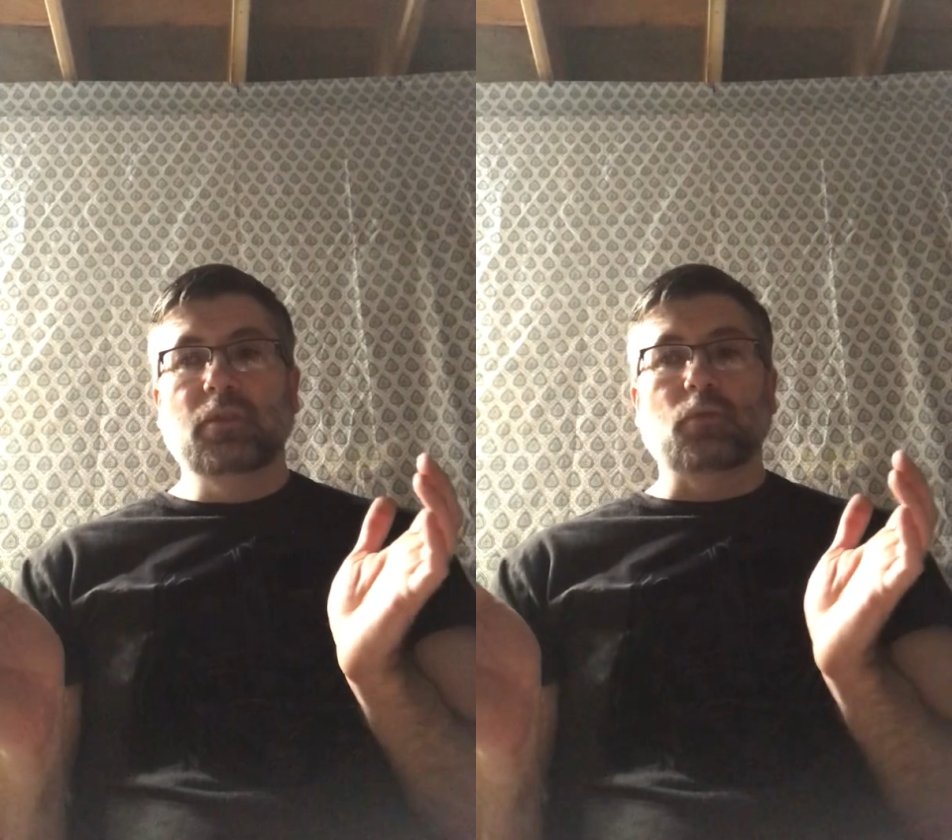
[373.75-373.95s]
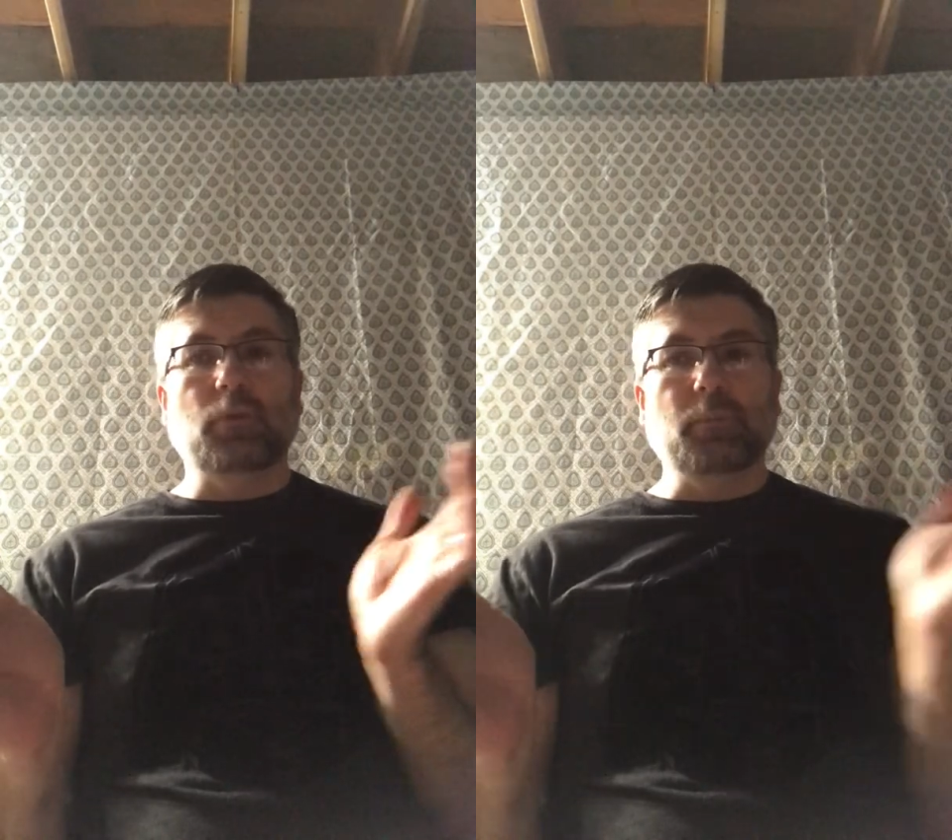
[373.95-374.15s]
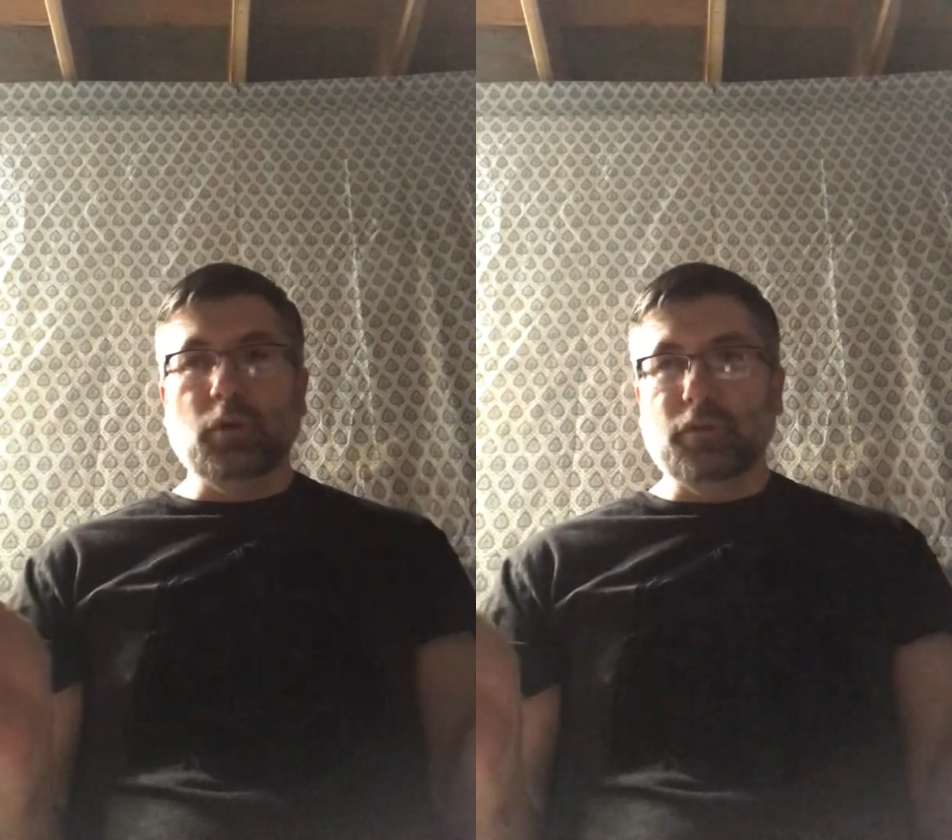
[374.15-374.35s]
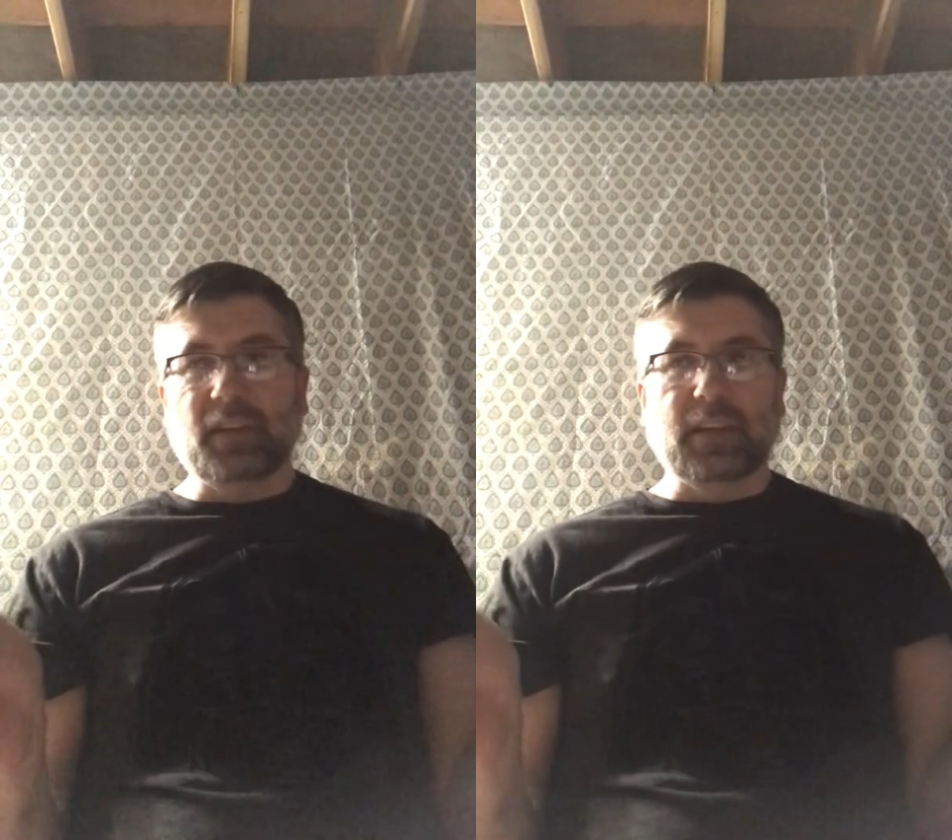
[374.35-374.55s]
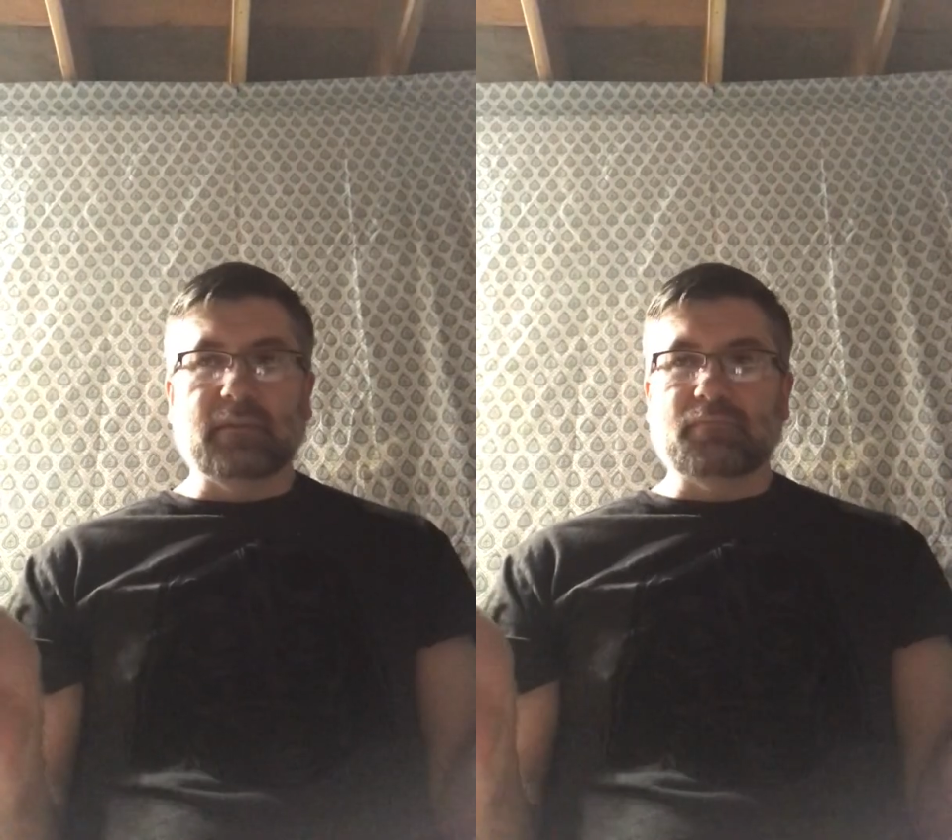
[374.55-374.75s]

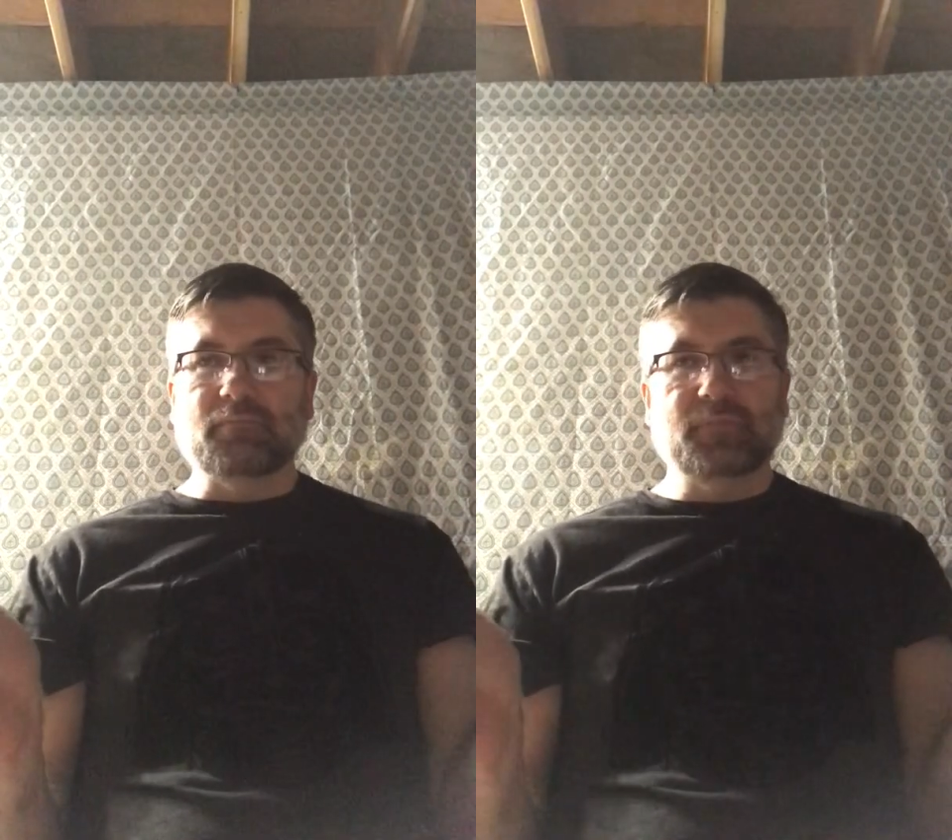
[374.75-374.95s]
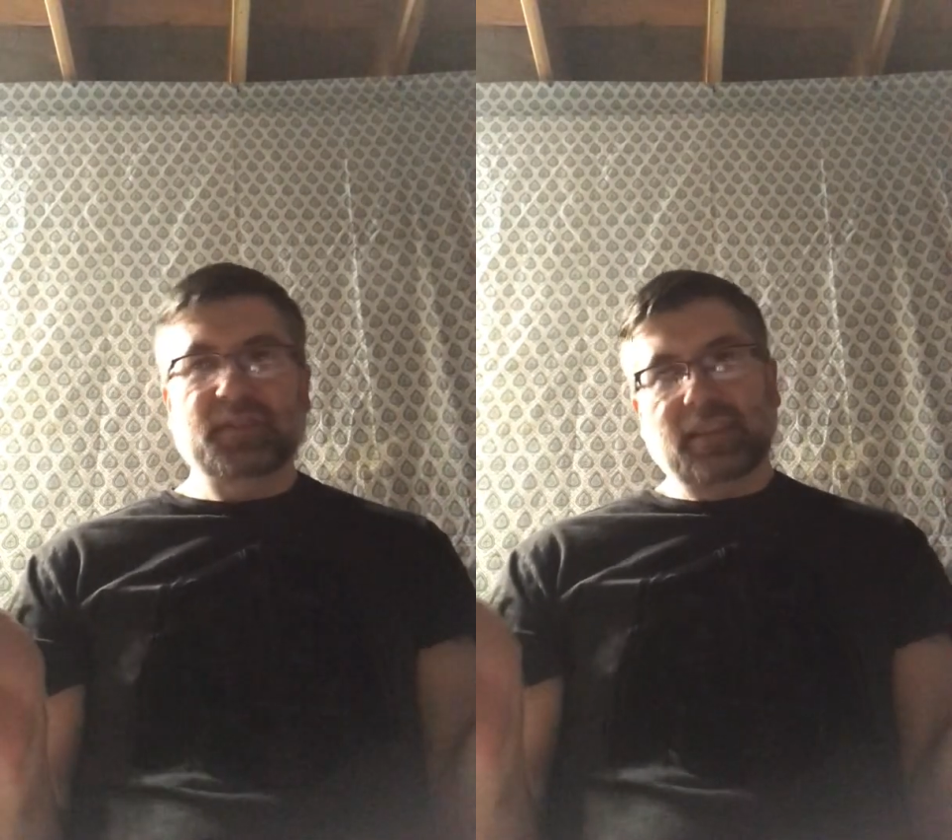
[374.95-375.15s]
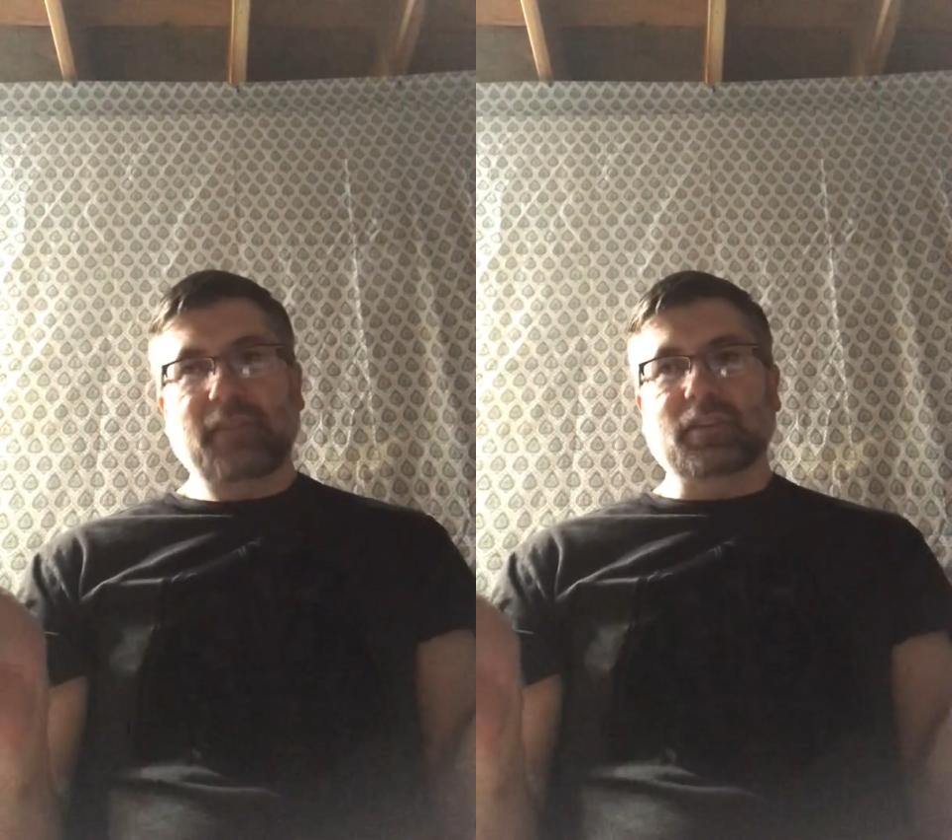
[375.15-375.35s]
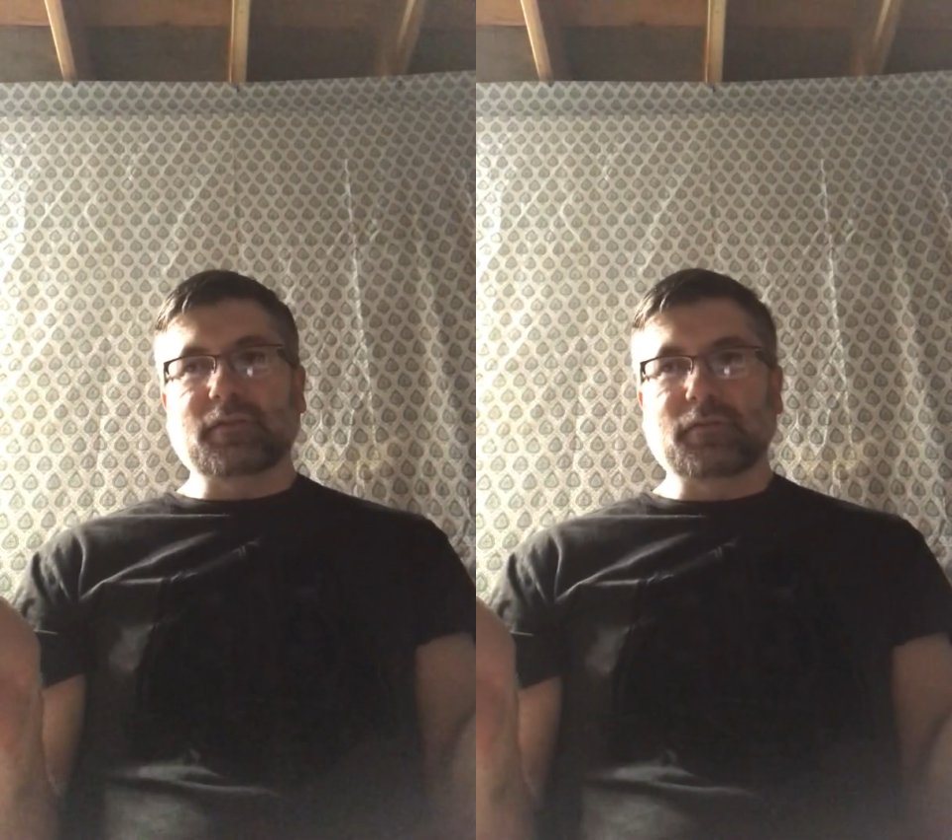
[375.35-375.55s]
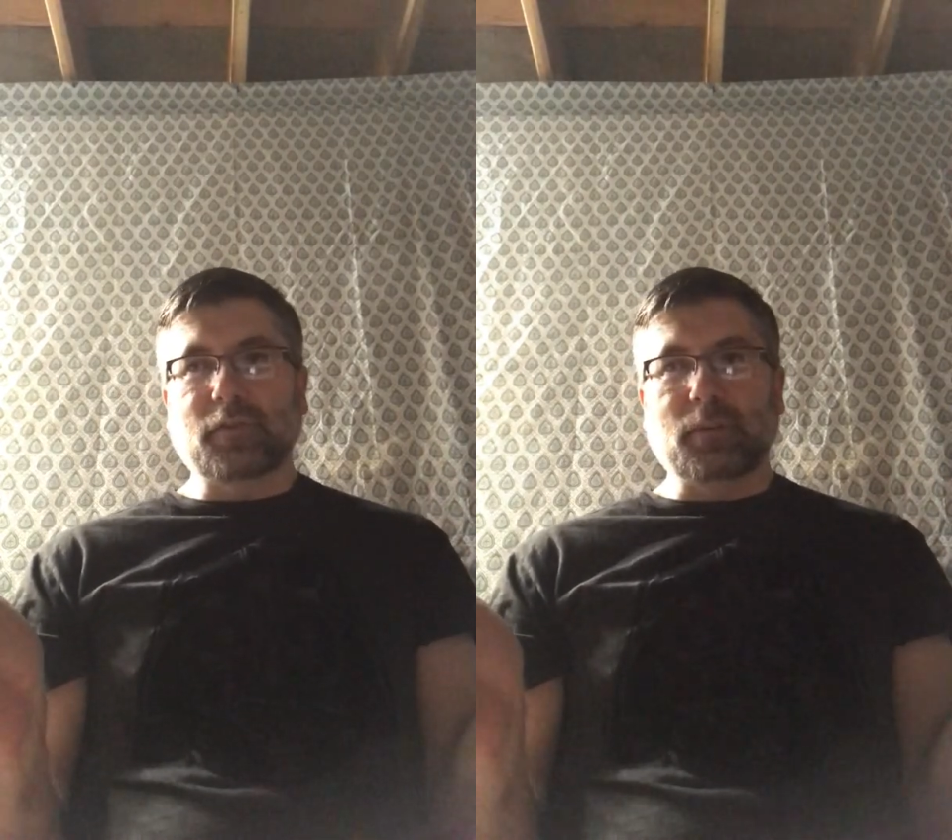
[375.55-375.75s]
removing 7
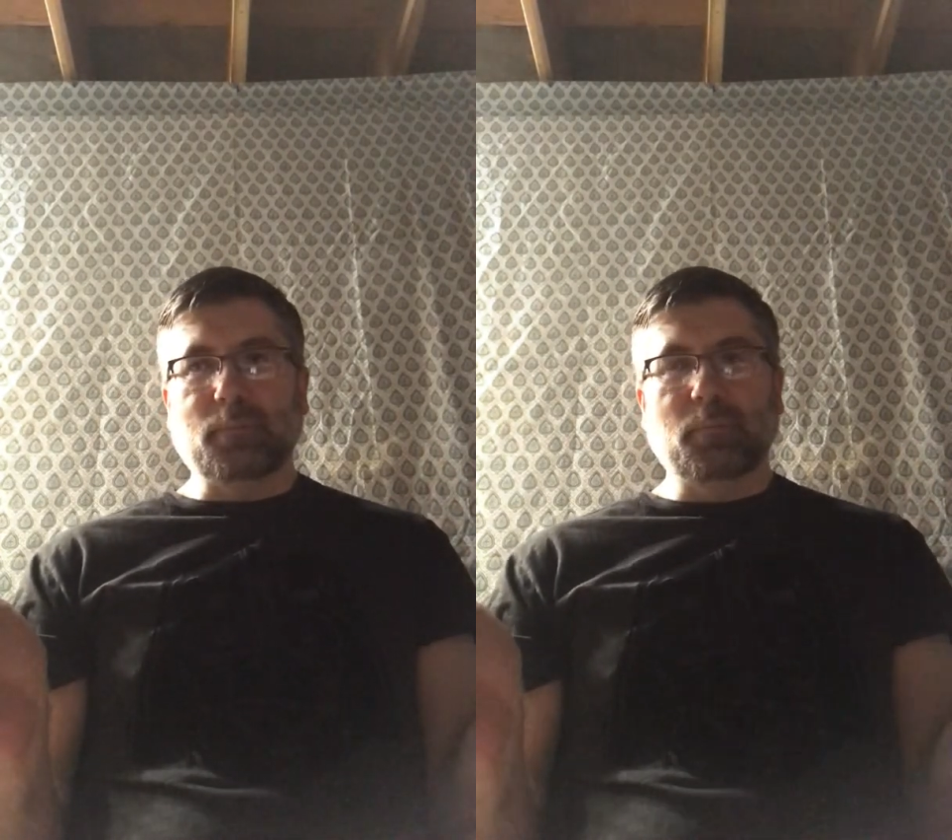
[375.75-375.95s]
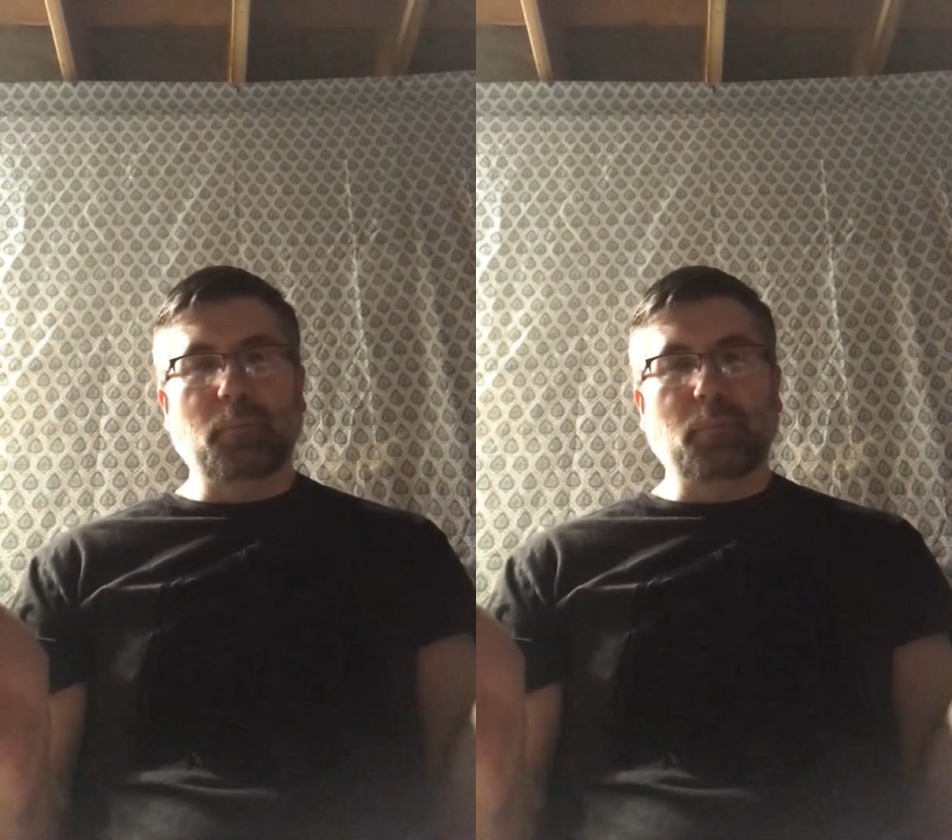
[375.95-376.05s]
from